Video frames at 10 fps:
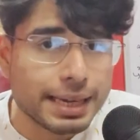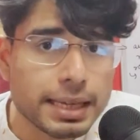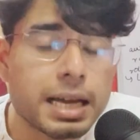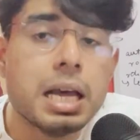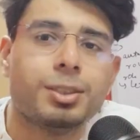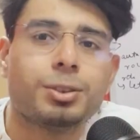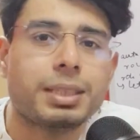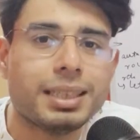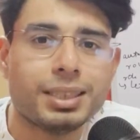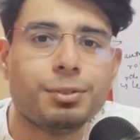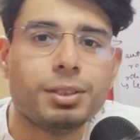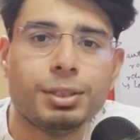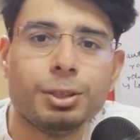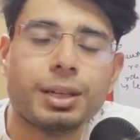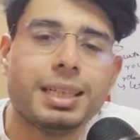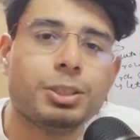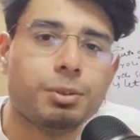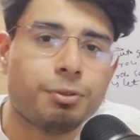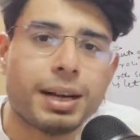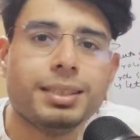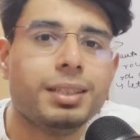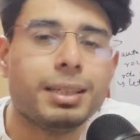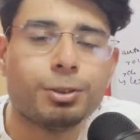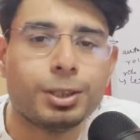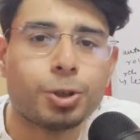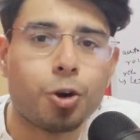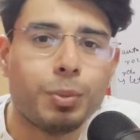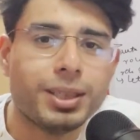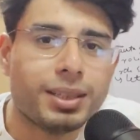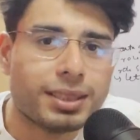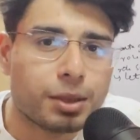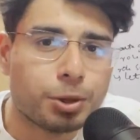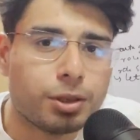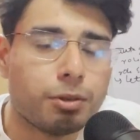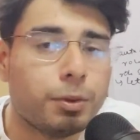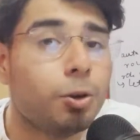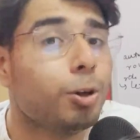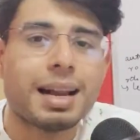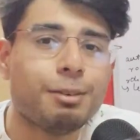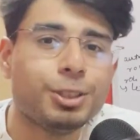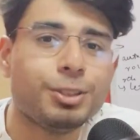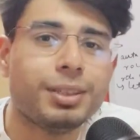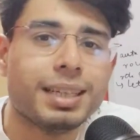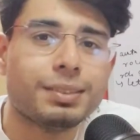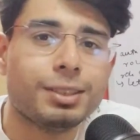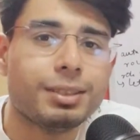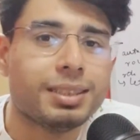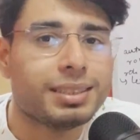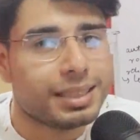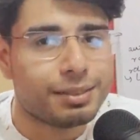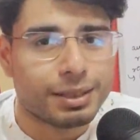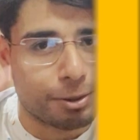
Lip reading: any. So that's it for the video, guys. You would find the link to this document in the description down below, and I will see you in the next video. Till then, stay safe